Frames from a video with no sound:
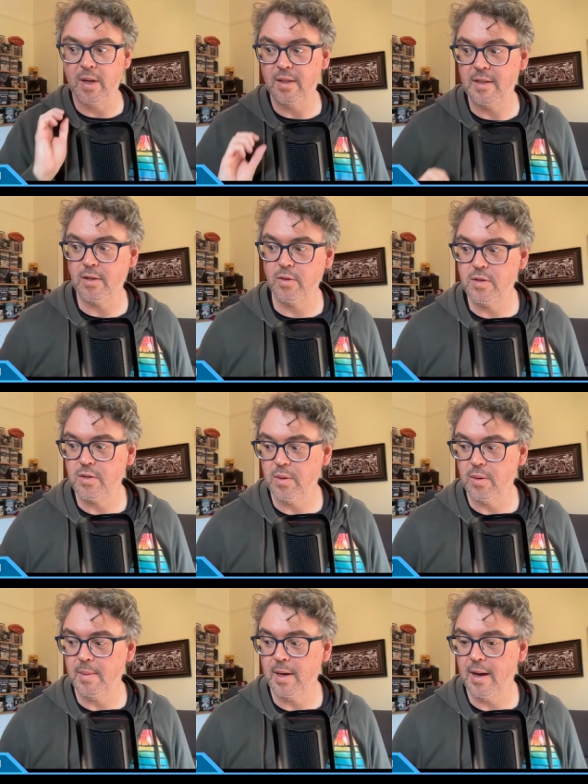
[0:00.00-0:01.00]
and there's a good
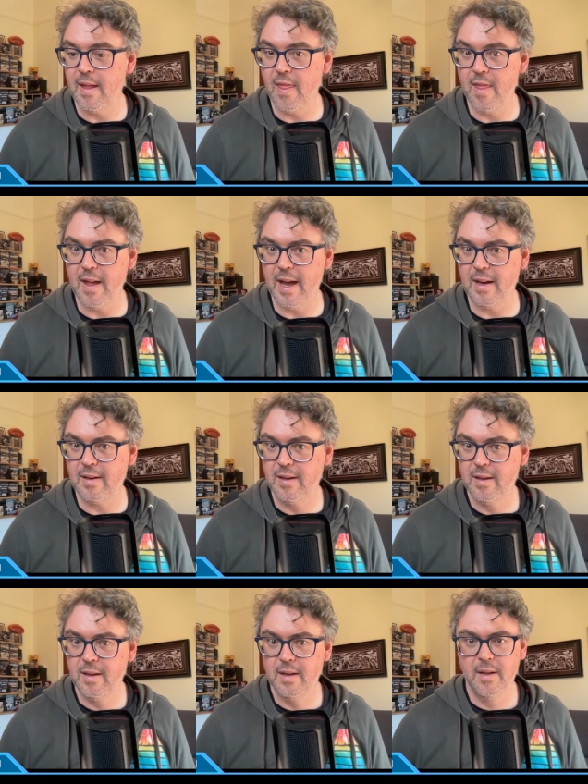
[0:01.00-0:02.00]
story behind that
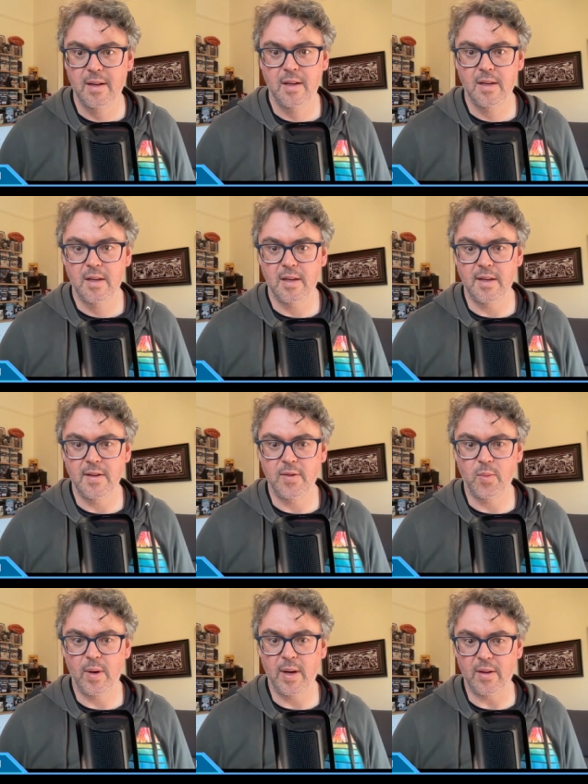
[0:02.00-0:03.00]
as
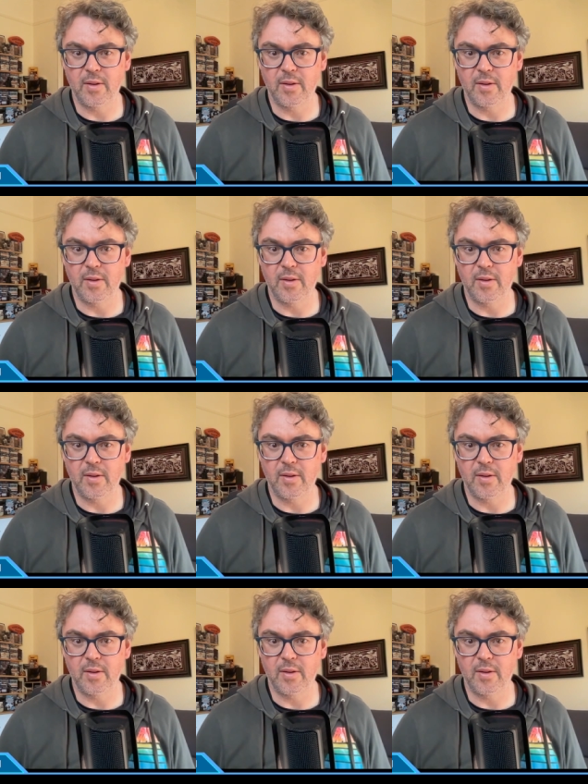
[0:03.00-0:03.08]
well.